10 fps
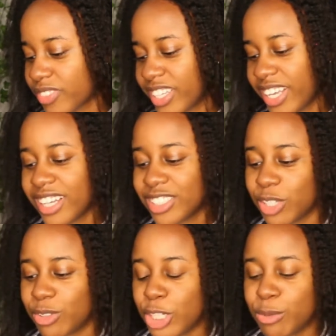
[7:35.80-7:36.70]
yeah, so
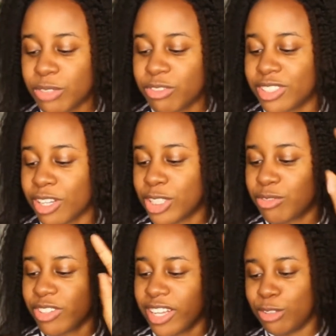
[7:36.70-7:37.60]
in terms of results
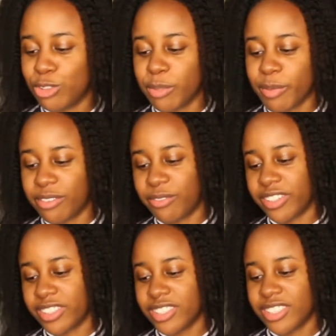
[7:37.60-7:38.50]
for like losing my
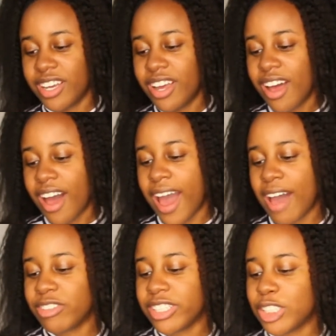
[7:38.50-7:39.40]
fears, I
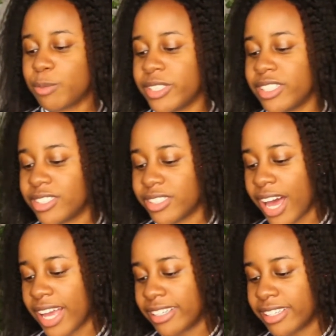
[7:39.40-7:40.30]
haven't experienced
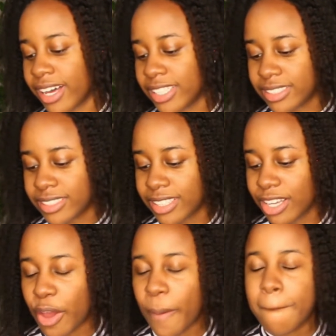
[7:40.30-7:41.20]
that yet.
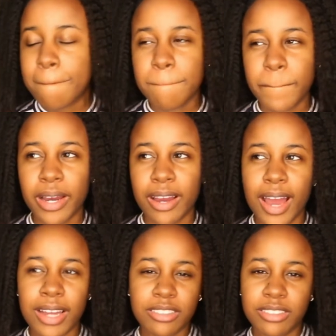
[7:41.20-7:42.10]
But
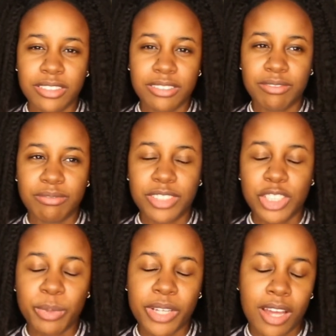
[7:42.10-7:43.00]

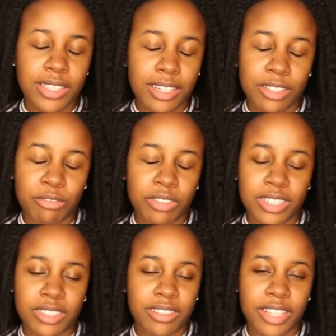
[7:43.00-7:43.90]
to be honest, I didn't
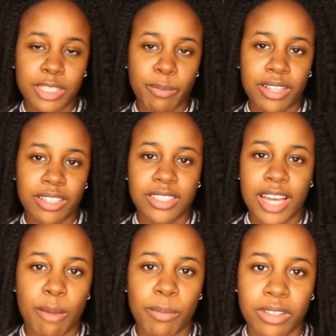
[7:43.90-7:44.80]
really expect it to
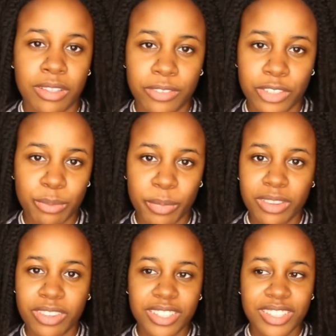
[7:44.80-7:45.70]
happen in the first
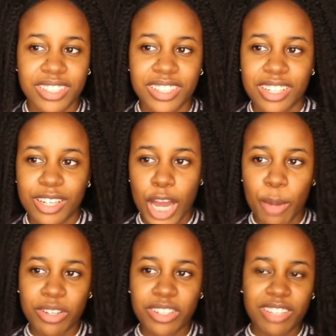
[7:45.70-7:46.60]
month. I'm
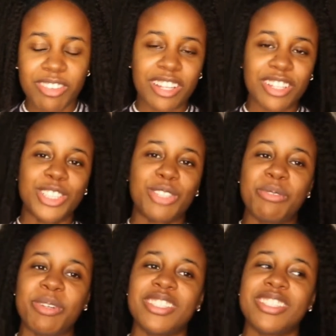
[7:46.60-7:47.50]
going to give it at least 3
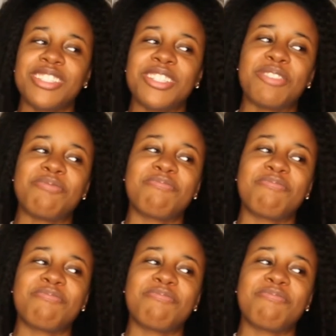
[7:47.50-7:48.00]
months